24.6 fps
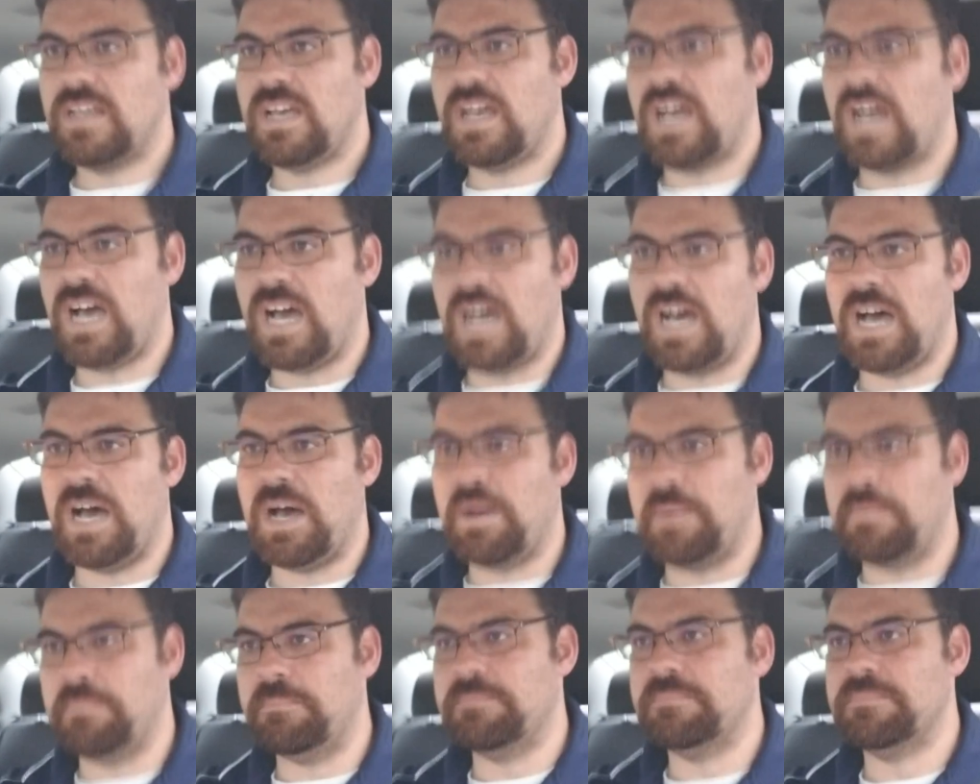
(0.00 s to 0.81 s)

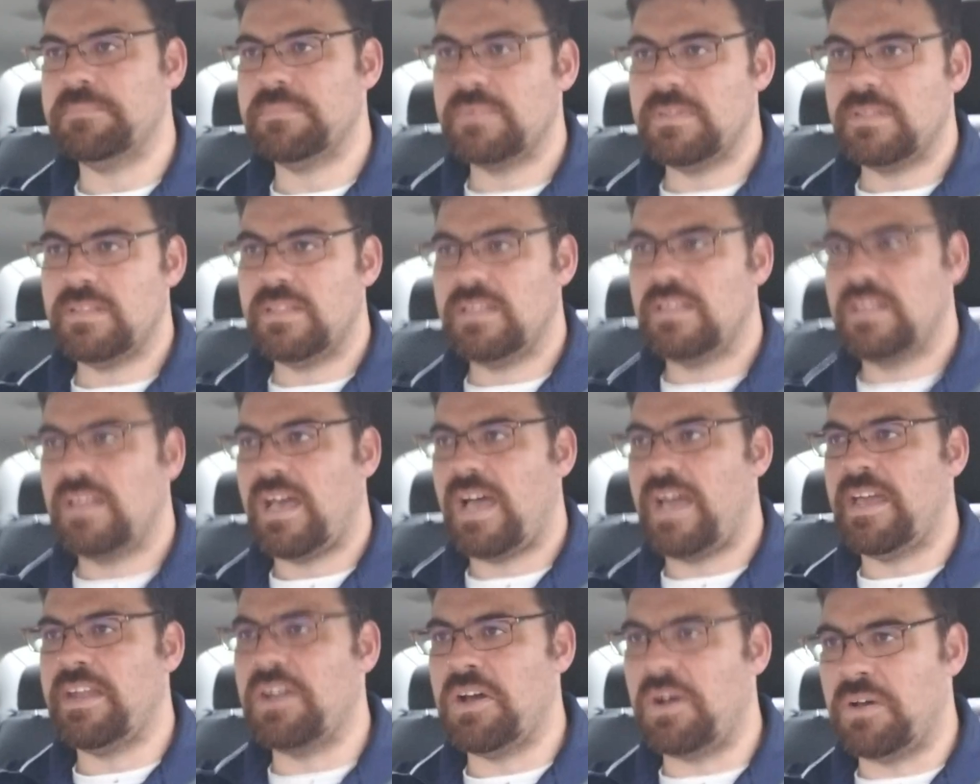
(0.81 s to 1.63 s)
Um,
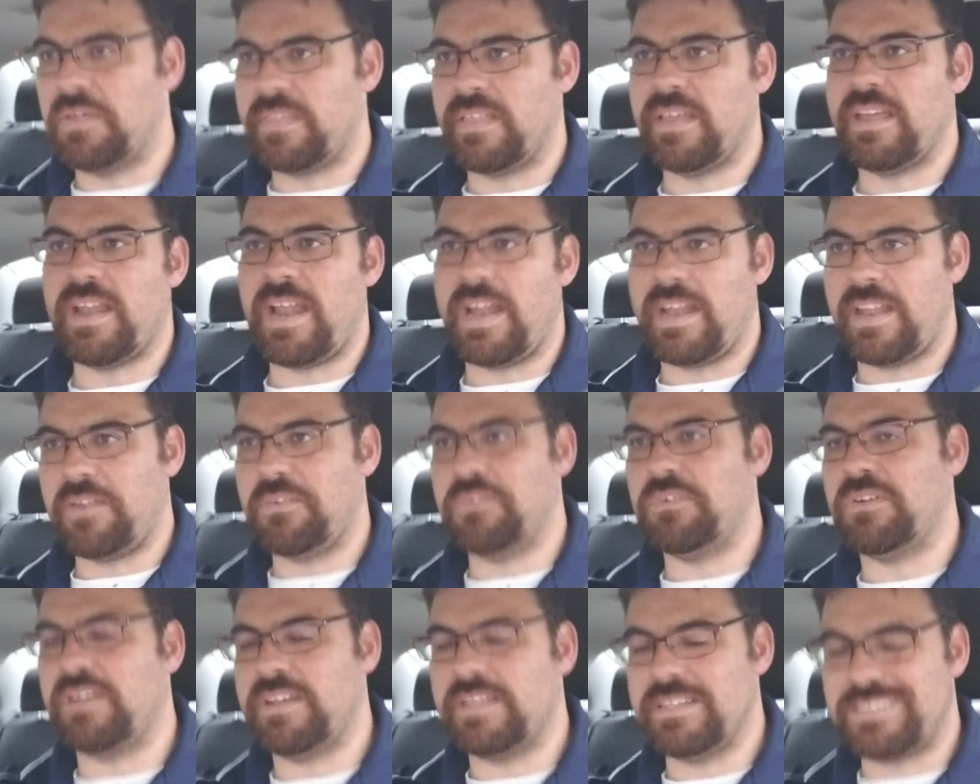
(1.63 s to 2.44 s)
I know that I didn't
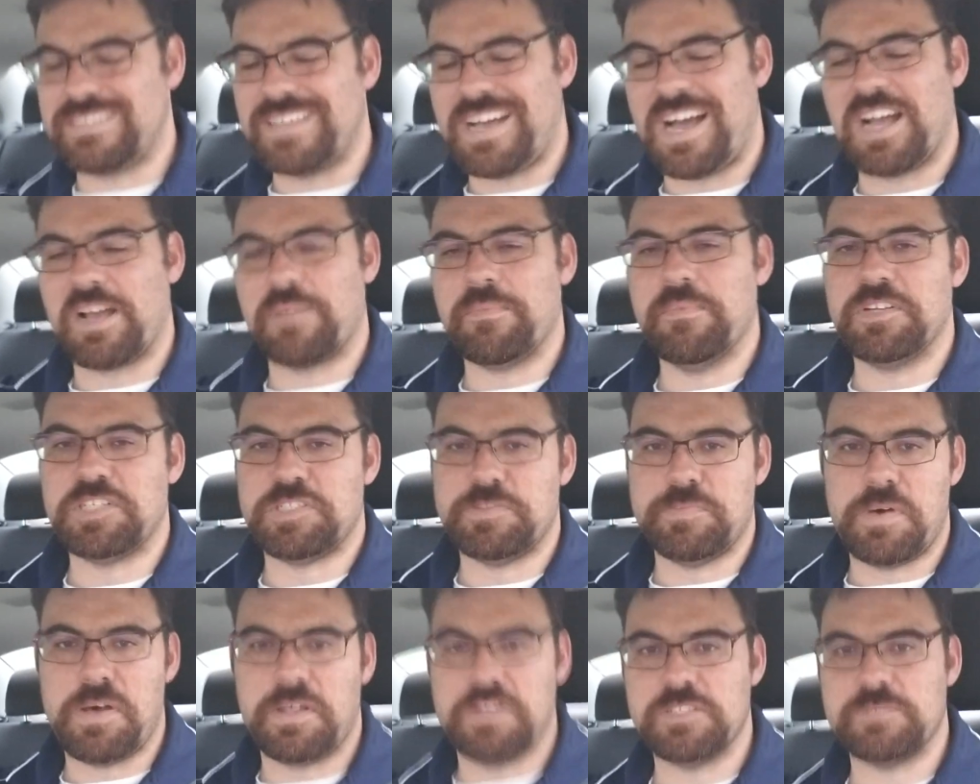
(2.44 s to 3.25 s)
really talk much
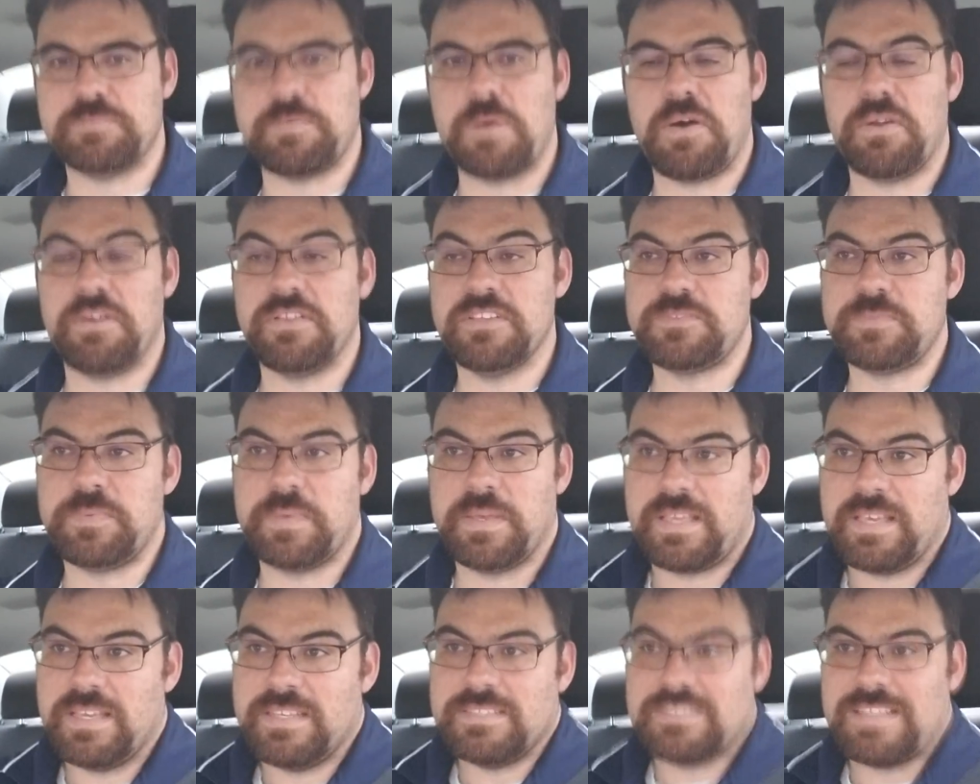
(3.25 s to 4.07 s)
about this bonus
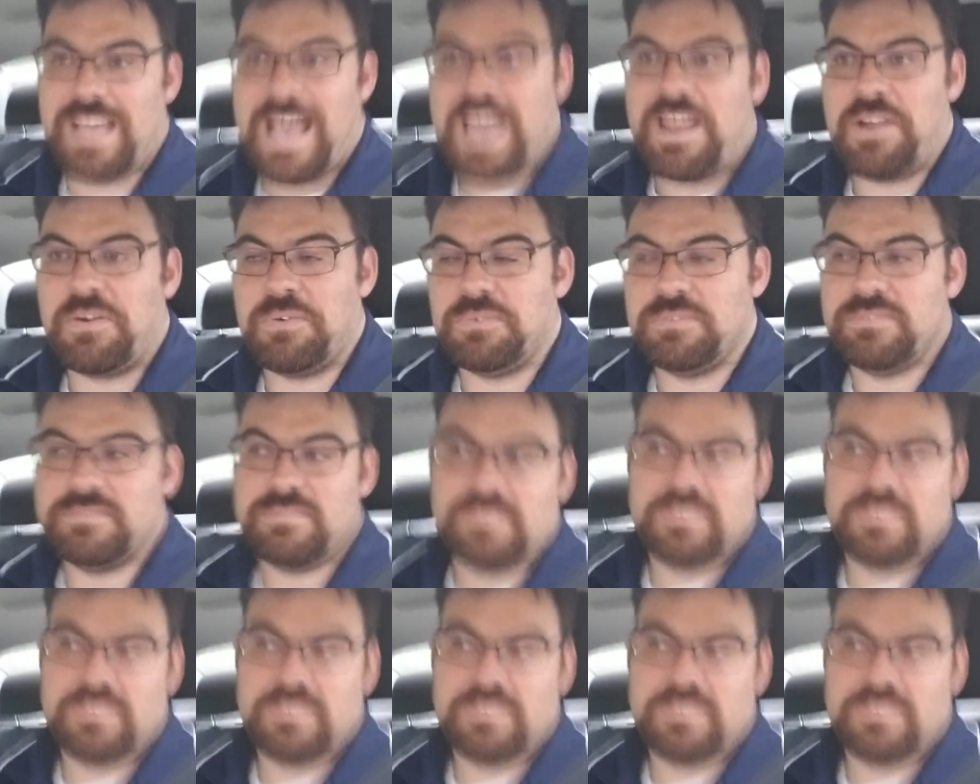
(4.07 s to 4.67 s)
because I don't,